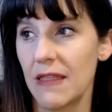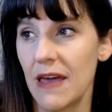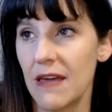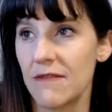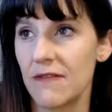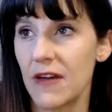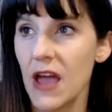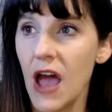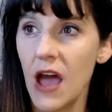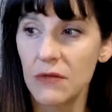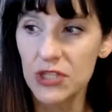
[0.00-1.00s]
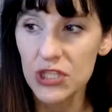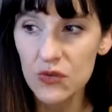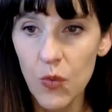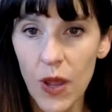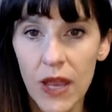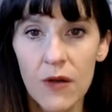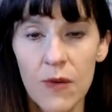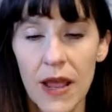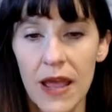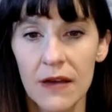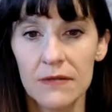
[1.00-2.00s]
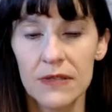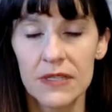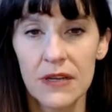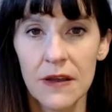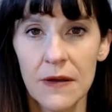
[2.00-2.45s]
life. I would just wait around